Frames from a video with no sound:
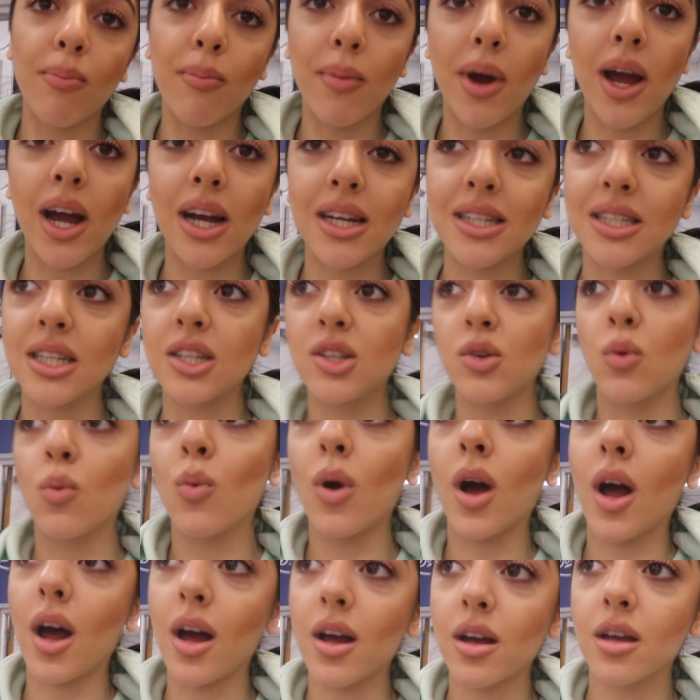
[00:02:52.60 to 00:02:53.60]
my eyes need to
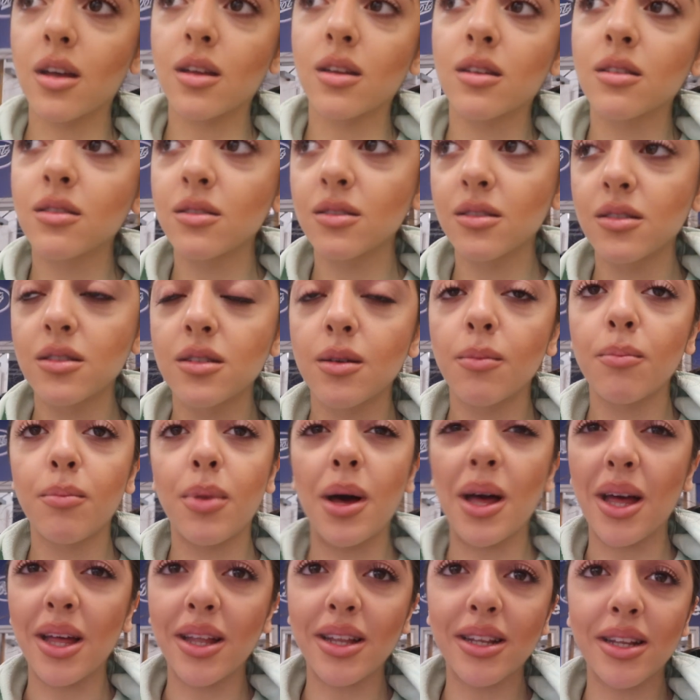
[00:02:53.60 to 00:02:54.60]
work,
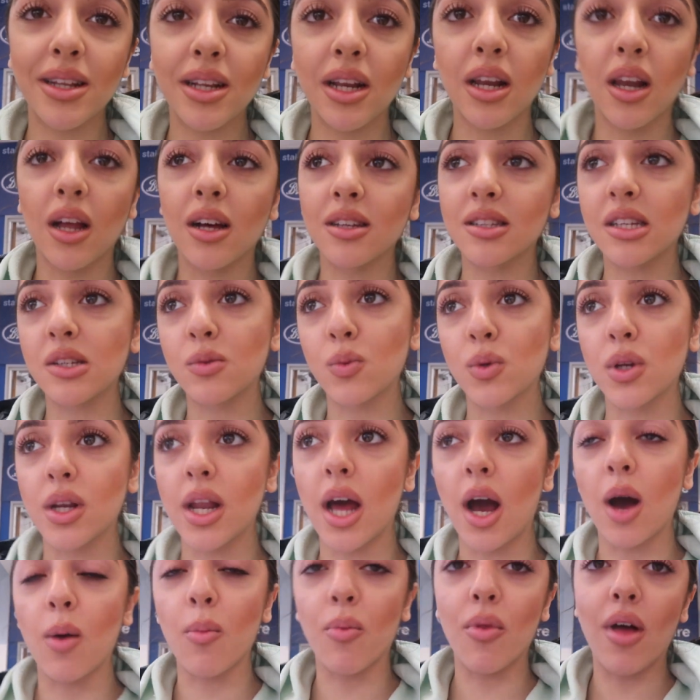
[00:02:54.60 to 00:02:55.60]
but glasses
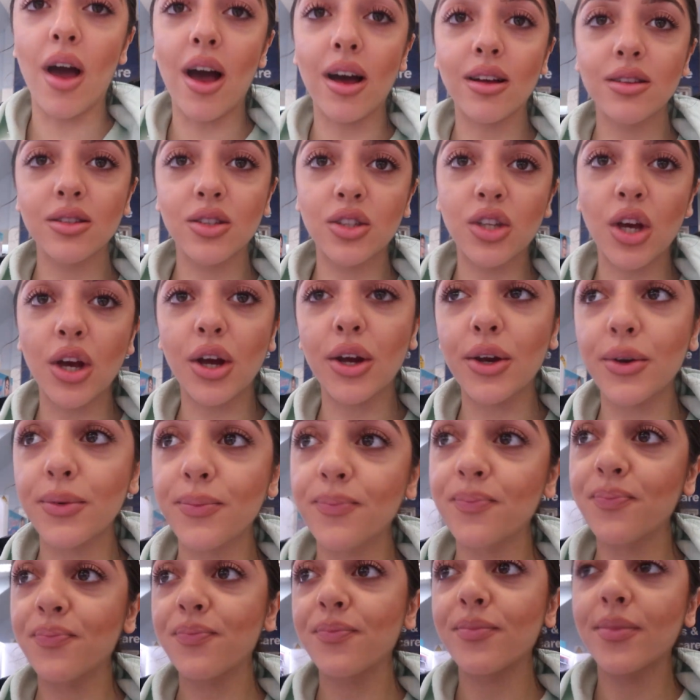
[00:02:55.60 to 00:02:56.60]
wouldn't help that. So,
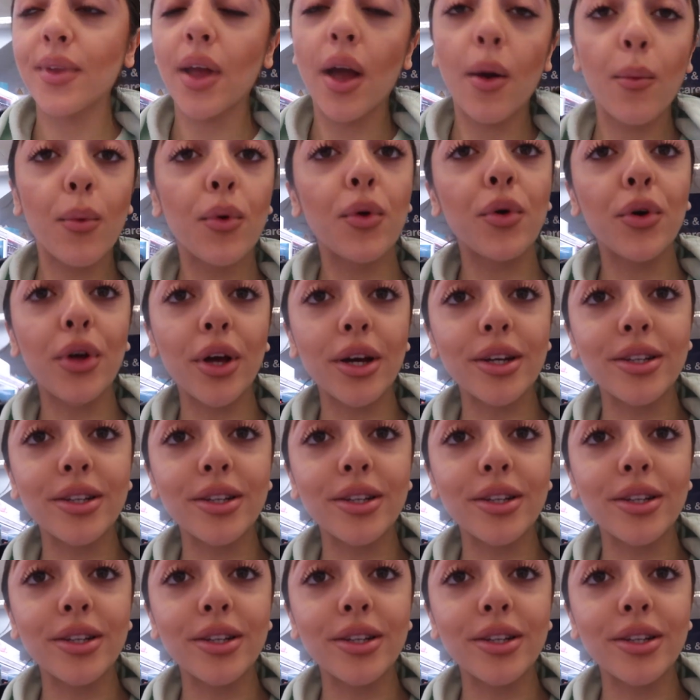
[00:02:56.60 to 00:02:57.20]
we're all